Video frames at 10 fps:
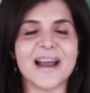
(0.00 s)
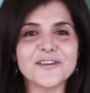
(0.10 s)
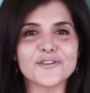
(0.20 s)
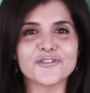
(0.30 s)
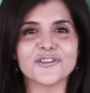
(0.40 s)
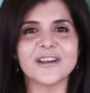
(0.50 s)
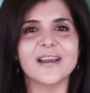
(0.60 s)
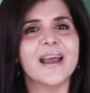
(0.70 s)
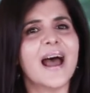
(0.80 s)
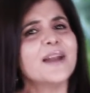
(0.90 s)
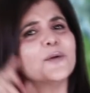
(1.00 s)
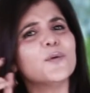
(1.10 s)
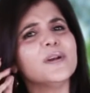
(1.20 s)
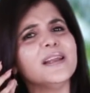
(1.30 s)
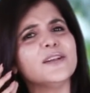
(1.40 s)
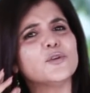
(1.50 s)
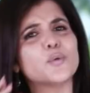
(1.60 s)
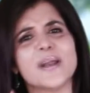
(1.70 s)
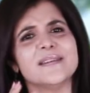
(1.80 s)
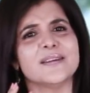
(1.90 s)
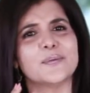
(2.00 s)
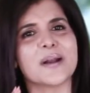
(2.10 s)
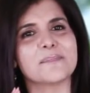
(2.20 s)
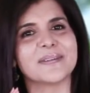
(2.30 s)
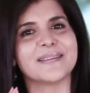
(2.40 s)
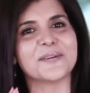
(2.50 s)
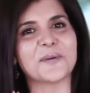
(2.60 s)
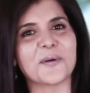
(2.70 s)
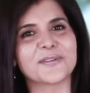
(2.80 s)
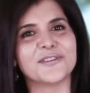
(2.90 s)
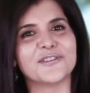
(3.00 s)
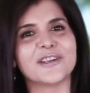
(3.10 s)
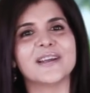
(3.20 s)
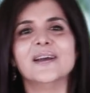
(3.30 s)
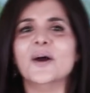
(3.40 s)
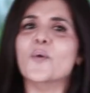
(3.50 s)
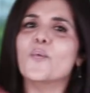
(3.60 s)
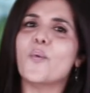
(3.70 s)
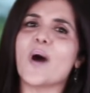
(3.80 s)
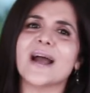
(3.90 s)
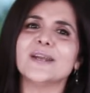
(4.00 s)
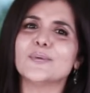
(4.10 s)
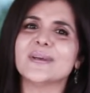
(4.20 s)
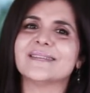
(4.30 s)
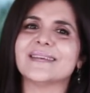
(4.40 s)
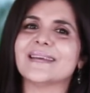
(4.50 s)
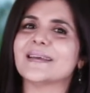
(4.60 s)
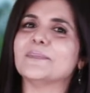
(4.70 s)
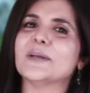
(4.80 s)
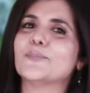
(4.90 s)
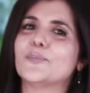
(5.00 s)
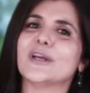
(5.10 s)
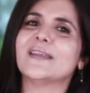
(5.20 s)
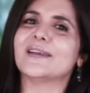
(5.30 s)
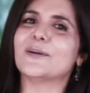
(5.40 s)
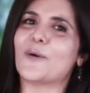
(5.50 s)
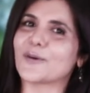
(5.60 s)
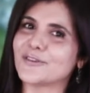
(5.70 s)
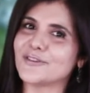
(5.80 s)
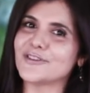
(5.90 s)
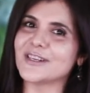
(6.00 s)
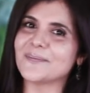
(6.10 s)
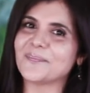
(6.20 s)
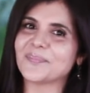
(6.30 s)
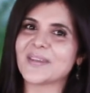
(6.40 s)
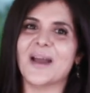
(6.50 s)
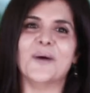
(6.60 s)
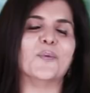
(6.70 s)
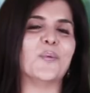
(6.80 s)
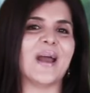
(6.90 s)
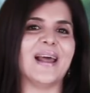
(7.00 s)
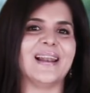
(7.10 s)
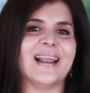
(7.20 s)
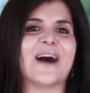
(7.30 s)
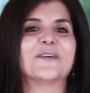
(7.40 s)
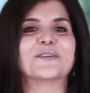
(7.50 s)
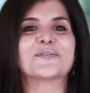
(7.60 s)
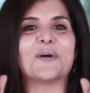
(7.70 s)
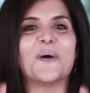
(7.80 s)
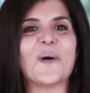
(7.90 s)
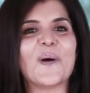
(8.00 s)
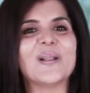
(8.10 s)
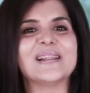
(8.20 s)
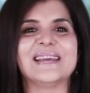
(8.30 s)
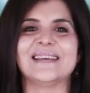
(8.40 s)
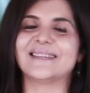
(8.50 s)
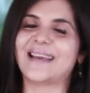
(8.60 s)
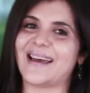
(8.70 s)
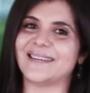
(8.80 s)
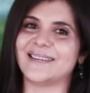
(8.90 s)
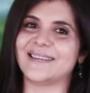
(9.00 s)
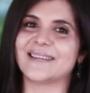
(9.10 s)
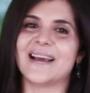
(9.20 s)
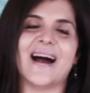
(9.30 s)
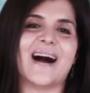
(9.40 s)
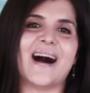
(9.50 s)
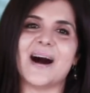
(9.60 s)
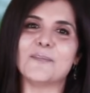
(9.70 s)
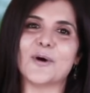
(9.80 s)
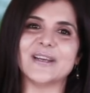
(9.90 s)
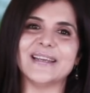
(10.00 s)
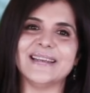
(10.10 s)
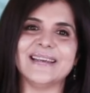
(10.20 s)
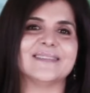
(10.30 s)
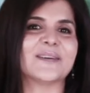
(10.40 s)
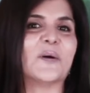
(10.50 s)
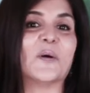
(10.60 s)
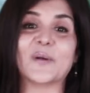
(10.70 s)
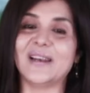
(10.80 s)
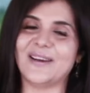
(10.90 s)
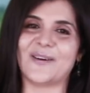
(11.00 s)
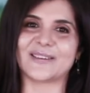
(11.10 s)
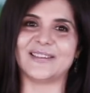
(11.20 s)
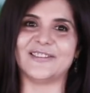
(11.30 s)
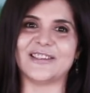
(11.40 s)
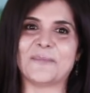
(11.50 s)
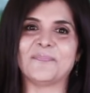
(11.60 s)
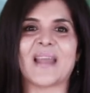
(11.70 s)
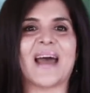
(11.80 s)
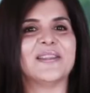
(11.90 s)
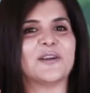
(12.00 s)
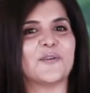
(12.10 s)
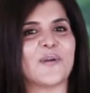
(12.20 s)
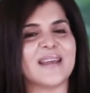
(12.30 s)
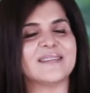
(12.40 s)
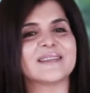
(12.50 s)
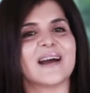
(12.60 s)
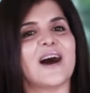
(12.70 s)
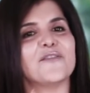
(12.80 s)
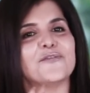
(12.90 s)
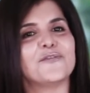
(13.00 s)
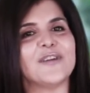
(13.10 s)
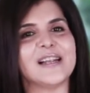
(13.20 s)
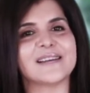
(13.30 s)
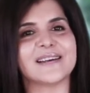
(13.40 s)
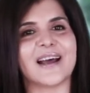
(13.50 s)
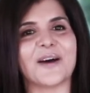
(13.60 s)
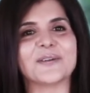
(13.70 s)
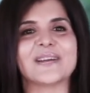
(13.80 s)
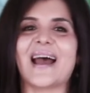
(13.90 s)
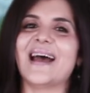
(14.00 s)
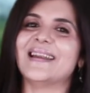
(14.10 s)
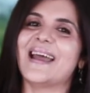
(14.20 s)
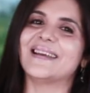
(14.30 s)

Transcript: nitrogen and only 21% oxygen, why do we say that we breathe in oxygen? Well, out of all these gases, our body needs only oxygen, and the rest are filtered out and